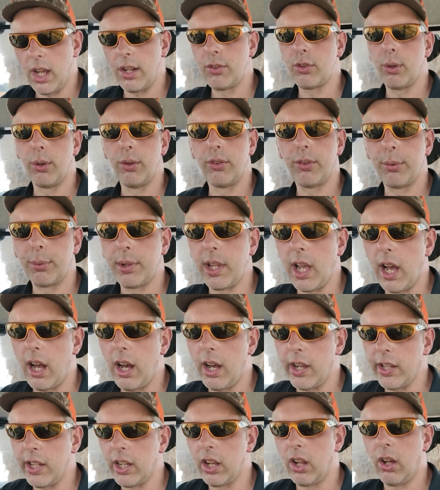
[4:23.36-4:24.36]
doing some
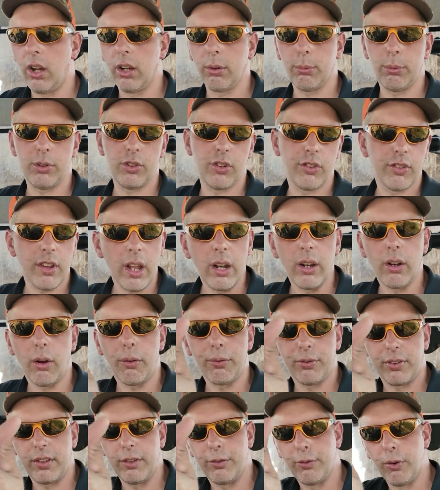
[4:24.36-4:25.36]
karting, like, which is only
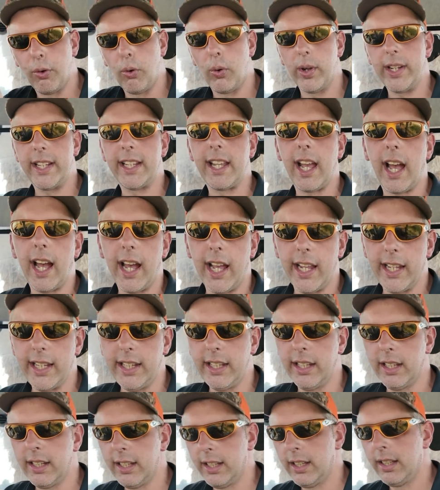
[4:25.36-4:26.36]
obviously
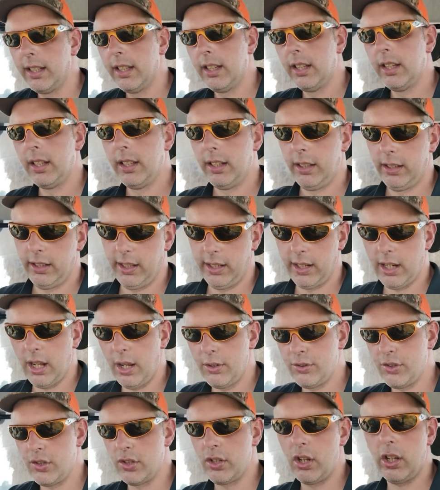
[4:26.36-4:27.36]
40k.
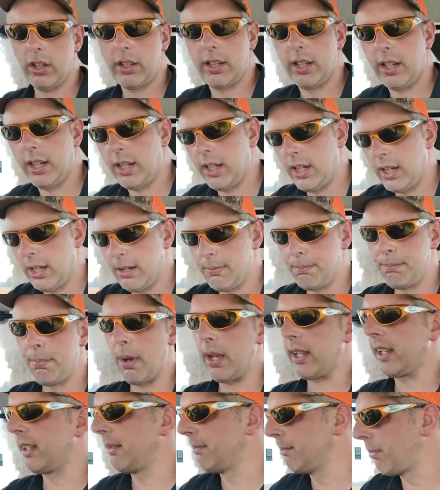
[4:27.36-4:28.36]
She's like a
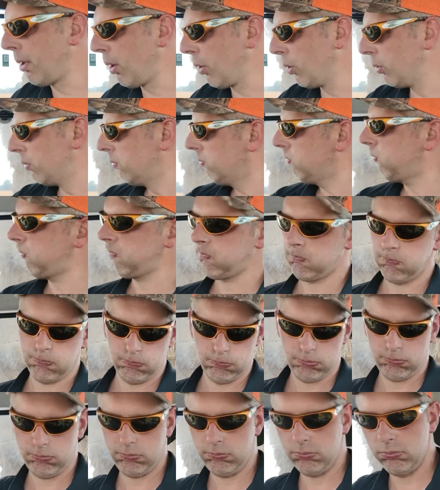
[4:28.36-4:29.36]
bucking bull,
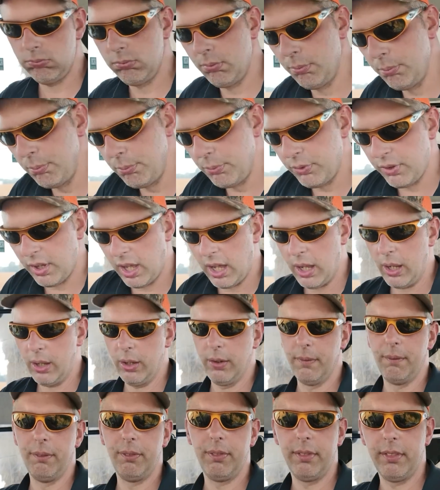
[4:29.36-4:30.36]

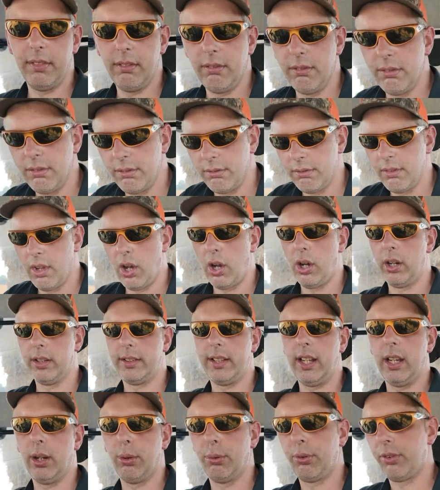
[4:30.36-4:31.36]
so not
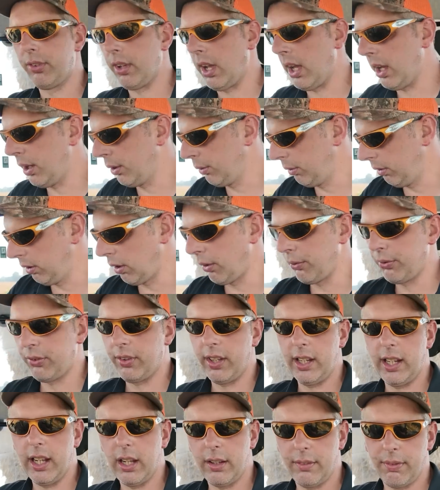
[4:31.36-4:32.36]
ideal. So
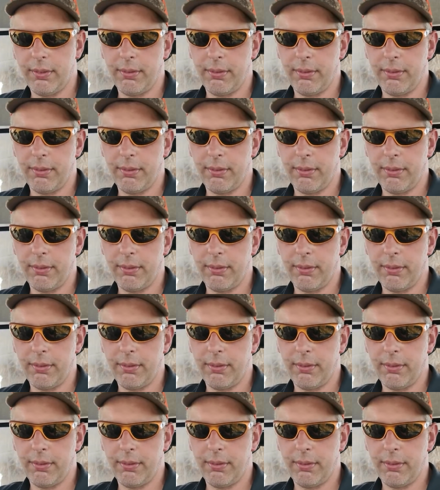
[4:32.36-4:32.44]
obviously